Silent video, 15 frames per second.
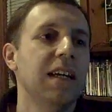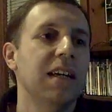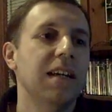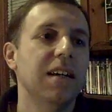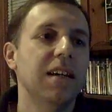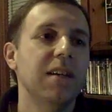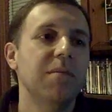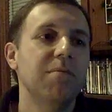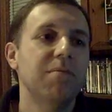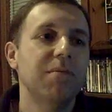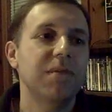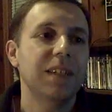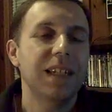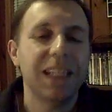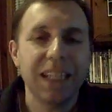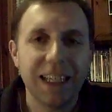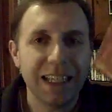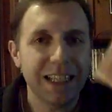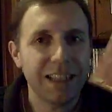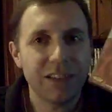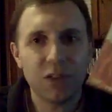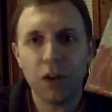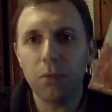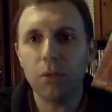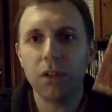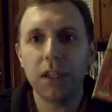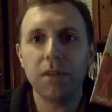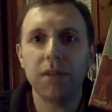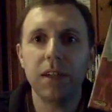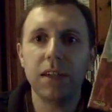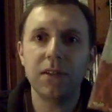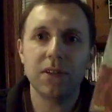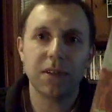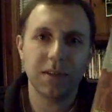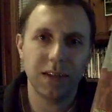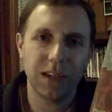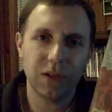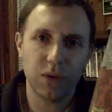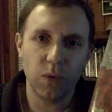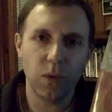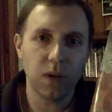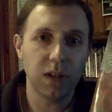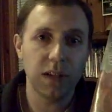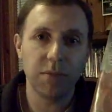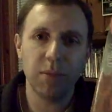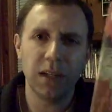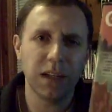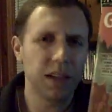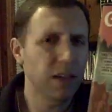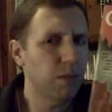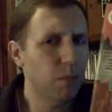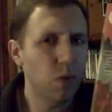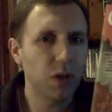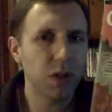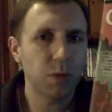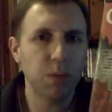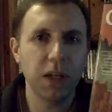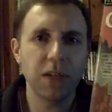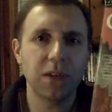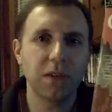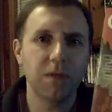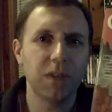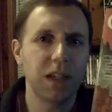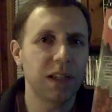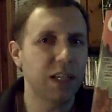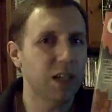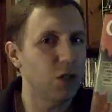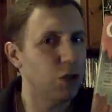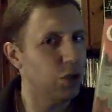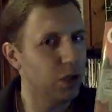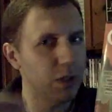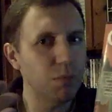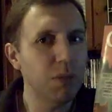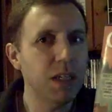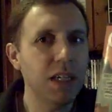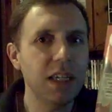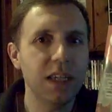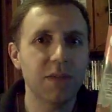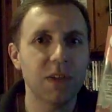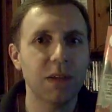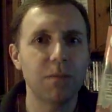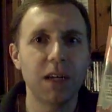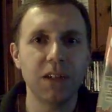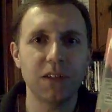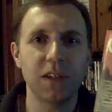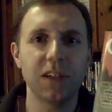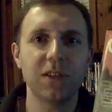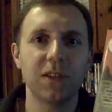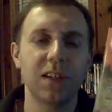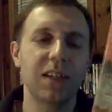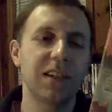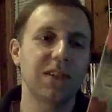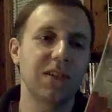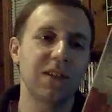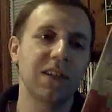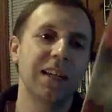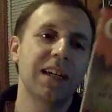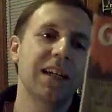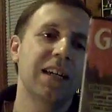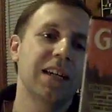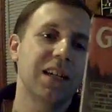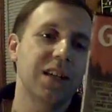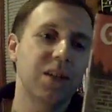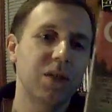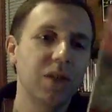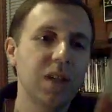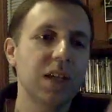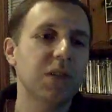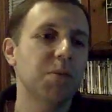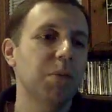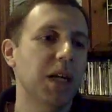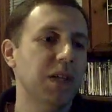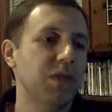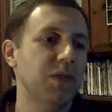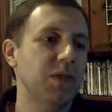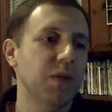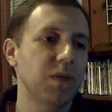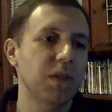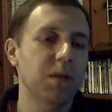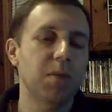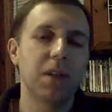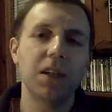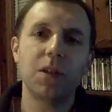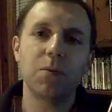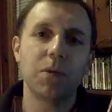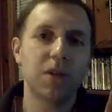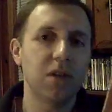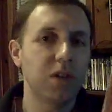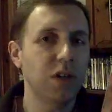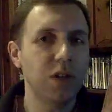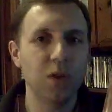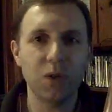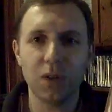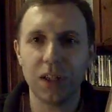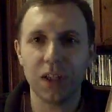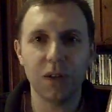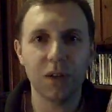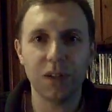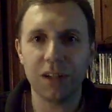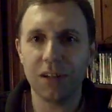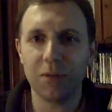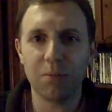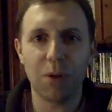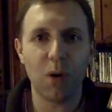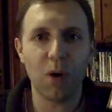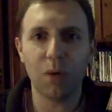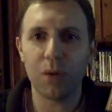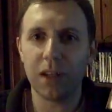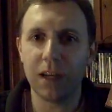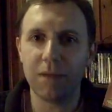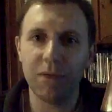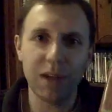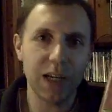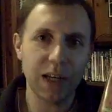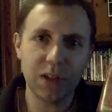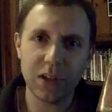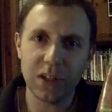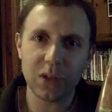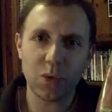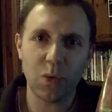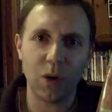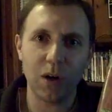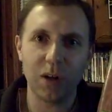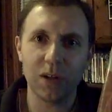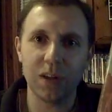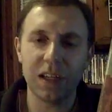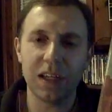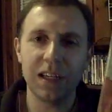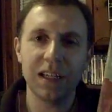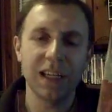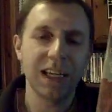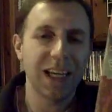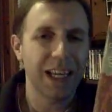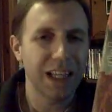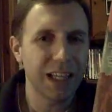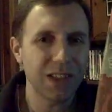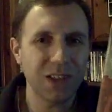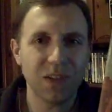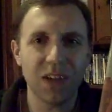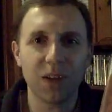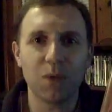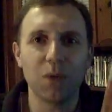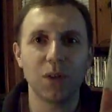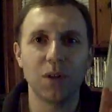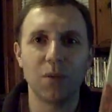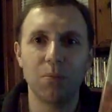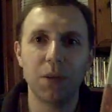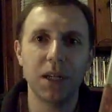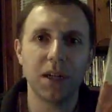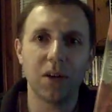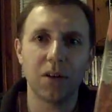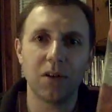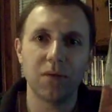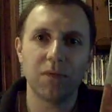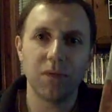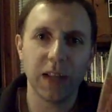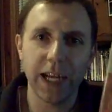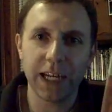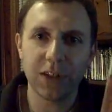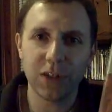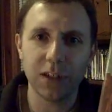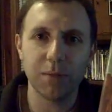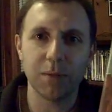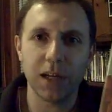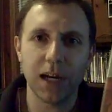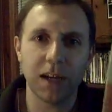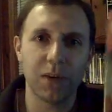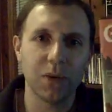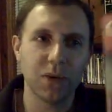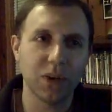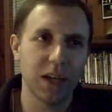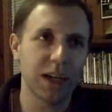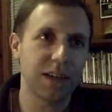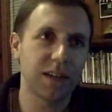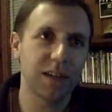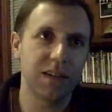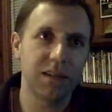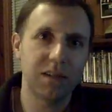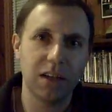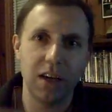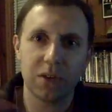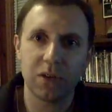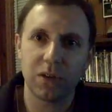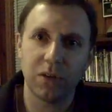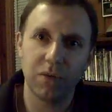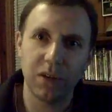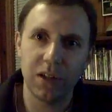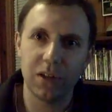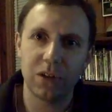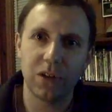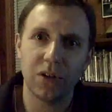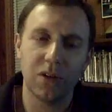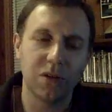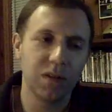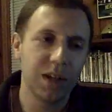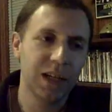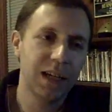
Um, Troma DVDs historically have been a little more expensive than they should be, if that makes any sense. You do get some extras on some of these, but they're usually only on par with like VHS quality, unless it's like one of their bigger flagship titles like uh, Toxic Avenger or